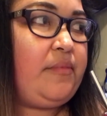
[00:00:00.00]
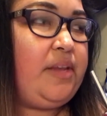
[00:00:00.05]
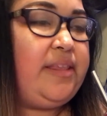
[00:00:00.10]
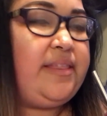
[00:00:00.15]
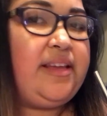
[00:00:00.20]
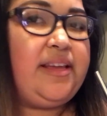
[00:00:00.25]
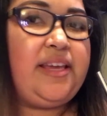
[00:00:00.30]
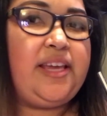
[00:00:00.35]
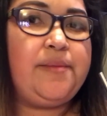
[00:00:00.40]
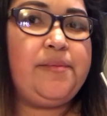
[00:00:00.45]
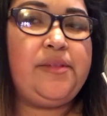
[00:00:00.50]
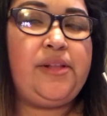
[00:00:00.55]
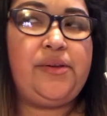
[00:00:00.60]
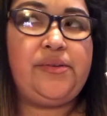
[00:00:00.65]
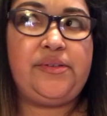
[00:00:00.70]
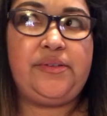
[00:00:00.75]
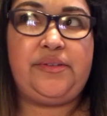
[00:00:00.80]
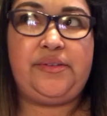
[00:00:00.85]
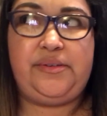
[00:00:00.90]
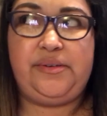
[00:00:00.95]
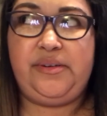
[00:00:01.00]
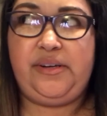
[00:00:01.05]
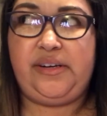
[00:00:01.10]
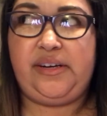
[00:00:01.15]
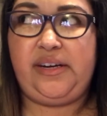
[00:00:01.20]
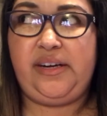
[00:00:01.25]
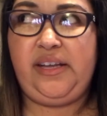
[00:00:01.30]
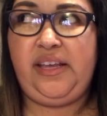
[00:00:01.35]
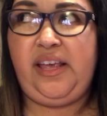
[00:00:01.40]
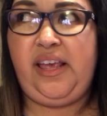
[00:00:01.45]
And then Kim closes the
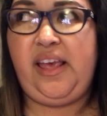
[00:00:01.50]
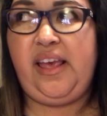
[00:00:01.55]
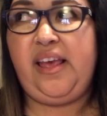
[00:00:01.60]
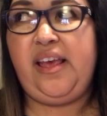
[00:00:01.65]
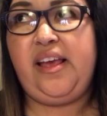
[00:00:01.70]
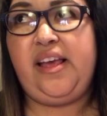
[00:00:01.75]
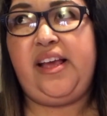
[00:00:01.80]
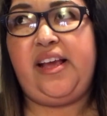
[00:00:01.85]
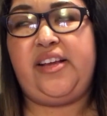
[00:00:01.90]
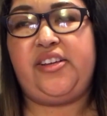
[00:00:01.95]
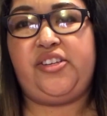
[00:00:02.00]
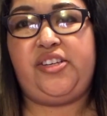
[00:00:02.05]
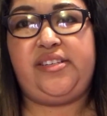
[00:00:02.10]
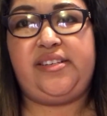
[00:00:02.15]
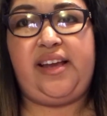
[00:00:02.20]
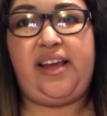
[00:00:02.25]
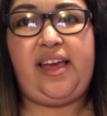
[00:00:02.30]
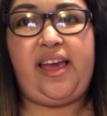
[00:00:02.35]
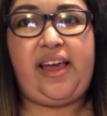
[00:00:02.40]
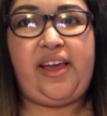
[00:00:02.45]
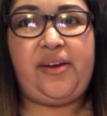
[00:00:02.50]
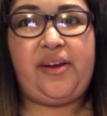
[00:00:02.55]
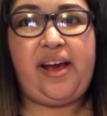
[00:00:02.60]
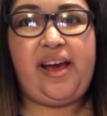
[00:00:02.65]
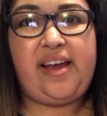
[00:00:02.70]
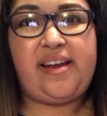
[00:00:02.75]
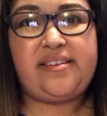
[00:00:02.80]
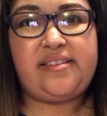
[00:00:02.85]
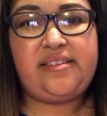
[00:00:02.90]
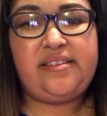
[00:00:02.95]
door, and she's like, hey, you
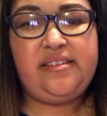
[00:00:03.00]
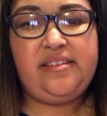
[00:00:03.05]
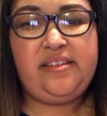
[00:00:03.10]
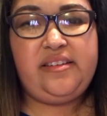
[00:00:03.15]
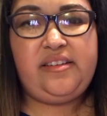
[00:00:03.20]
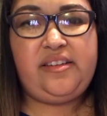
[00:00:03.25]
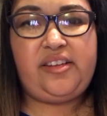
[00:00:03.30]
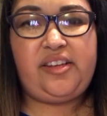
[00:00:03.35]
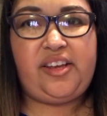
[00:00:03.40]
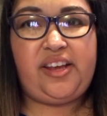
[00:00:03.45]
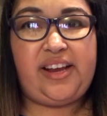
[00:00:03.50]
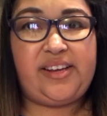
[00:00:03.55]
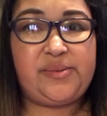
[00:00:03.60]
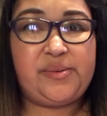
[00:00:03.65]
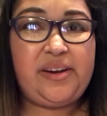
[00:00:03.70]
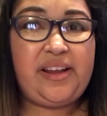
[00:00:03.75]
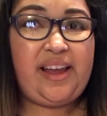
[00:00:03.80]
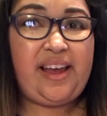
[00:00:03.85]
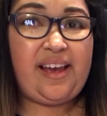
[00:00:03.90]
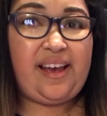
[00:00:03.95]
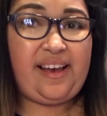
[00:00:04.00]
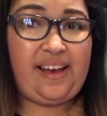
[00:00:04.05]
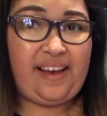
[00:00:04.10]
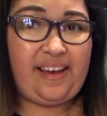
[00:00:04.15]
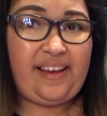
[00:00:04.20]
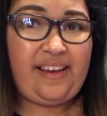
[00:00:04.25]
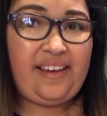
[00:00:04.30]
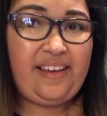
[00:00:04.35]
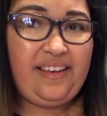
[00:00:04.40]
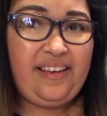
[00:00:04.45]
guys want to get
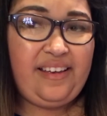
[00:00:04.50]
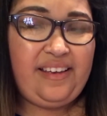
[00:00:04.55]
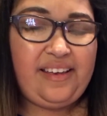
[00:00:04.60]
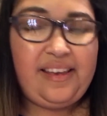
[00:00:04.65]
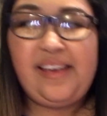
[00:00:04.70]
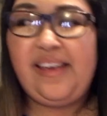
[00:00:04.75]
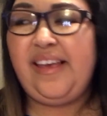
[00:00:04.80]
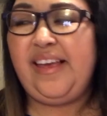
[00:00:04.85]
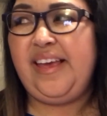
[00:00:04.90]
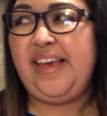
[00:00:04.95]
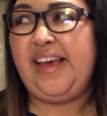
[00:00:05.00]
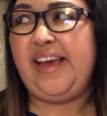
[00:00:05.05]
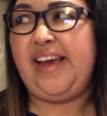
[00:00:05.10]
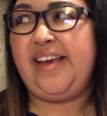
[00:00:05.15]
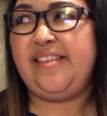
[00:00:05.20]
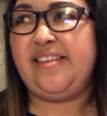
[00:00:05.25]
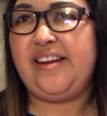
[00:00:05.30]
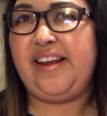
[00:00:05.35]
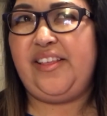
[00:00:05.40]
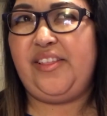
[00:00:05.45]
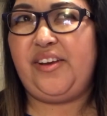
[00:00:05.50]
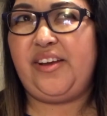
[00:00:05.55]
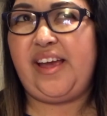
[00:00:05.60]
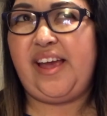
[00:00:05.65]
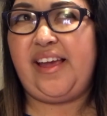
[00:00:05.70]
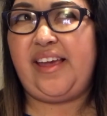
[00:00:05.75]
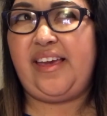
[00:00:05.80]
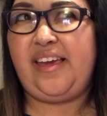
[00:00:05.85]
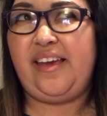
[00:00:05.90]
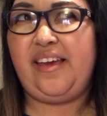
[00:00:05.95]
high? And then I look
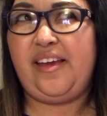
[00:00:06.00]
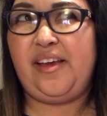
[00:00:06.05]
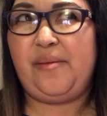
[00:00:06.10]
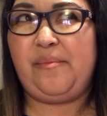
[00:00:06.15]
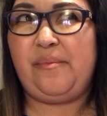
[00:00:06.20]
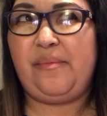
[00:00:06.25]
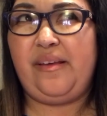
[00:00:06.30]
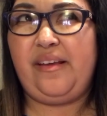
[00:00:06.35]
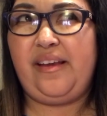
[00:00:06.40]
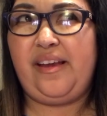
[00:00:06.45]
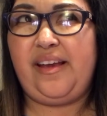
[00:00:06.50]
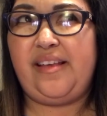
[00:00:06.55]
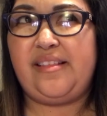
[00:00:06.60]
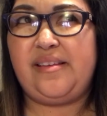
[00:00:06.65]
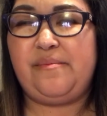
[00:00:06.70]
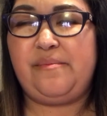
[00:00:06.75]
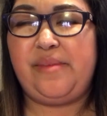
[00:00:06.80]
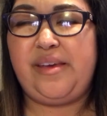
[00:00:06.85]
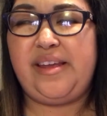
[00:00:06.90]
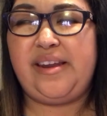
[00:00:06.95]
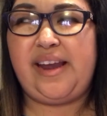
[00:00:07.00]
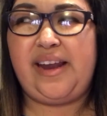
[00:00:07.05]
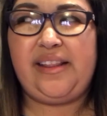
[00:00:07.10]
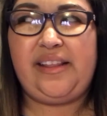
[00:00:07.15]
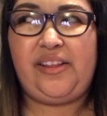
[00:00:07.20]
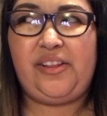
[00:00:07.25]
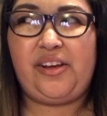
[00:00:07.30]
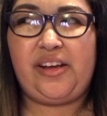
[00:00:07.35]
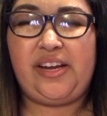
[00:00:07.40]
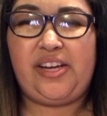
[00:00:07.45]
at Kim, and then me and
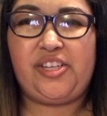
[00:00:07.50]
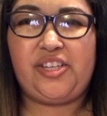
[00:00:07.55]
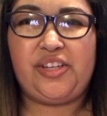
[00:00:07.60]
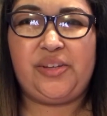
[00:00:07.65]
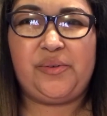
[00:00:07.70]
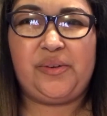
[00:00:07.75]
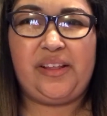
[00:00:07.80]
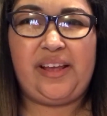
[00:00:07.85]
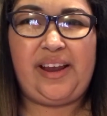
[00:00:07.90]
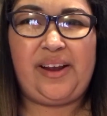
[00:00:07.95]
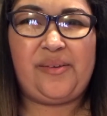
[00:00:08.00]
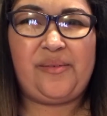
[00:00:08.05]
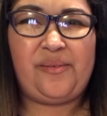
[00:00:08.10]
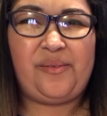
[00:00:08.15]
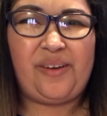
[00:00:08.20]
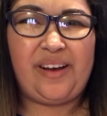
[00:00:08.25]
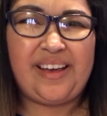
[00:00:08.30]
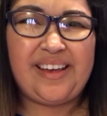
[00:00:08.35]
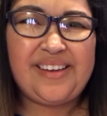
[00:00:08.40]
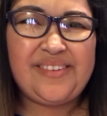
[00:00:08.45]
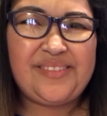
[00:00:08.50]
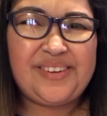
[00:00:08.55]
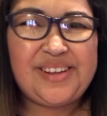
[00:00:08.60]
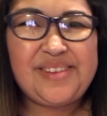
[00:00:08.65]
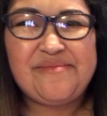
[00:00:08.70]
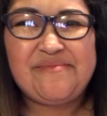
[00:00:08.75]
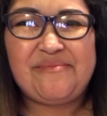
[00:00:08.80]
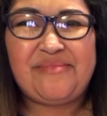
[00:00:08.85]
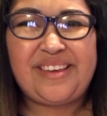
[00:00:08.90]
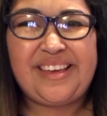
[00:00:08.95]
Allie look at each other. We're like, what? What do
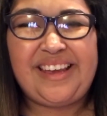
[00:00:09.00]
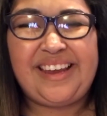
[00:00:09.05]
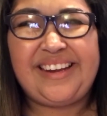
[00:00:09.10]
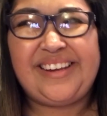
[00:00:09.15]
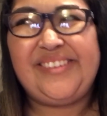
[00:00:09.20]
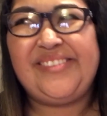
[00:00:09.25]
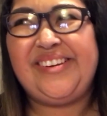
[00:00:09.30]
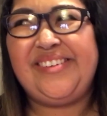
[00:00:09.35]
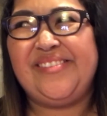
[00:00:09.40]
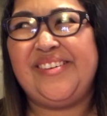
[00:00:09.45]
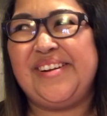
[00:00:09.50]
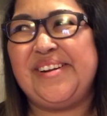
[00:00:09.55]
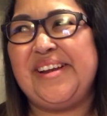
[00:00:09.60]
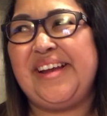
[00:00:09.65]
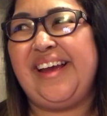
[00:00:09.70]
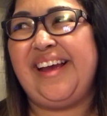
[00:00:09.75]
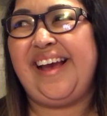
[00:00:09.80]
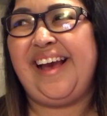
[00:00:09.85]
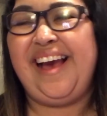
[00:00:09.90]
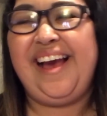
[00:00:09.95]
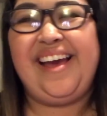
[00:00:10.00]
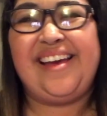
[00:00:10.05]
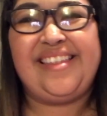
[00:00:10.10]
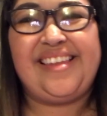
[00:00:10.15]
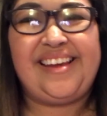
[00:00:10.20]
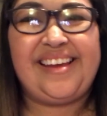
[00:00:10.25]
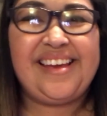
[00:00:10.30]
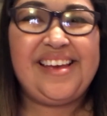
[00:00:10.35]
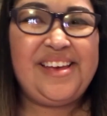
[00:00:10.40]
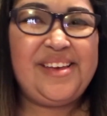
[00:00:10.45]
you mean? Do we want to get high?
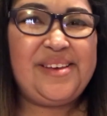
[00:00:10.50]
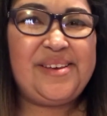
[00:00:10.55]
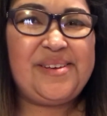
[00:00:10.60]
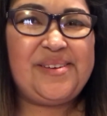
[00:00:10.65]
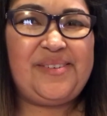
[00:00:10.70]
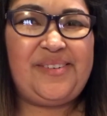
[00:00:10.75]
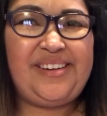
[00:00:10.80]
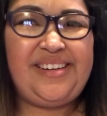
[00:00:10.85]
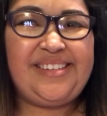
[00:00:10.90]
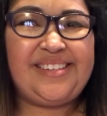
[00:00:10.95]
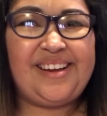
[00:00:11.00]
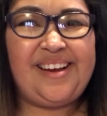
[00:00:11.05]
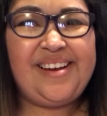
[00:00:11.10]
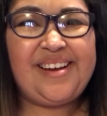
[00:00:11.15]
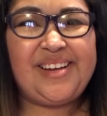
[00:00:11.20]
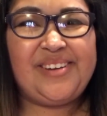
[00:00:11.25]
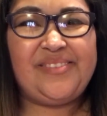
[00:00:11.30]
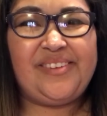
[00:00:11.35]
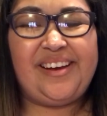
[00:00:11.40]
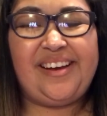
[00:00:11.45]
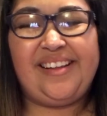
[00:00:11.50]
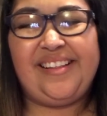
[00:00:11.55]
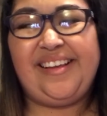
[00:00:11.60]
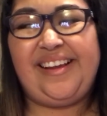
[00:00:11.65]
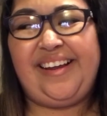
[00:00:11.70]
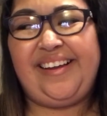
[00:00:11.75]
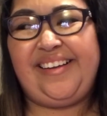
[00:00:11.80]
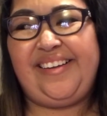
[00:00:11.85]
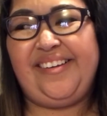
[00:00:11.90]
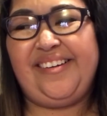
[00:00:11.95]
Like, what are you talking about?
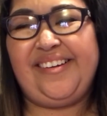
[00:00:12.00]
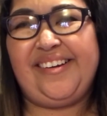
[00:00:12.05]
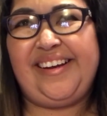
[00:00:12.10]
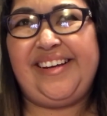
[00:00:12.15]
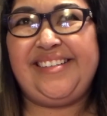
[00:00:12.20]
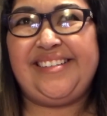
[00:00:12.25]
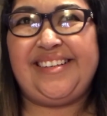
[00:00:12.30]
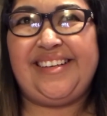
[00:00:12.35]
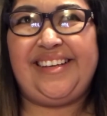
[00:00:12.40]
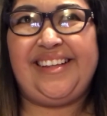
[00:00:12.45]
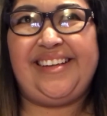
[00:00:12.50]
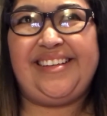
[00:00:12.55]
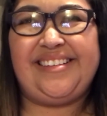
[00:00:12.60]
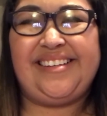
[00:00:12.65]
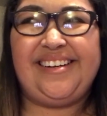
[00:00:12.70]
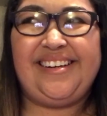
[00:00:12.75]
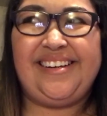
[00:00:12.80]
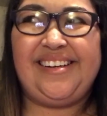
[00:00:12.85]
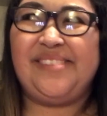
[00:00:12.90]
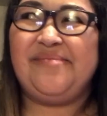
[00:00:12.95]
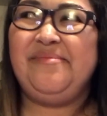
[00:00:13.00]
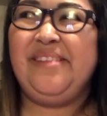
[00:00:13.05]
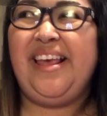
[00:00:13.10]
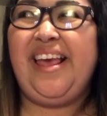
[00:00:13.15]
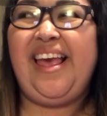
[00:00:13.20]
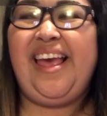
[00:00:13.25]
Like, you're crazy. Like, shut up.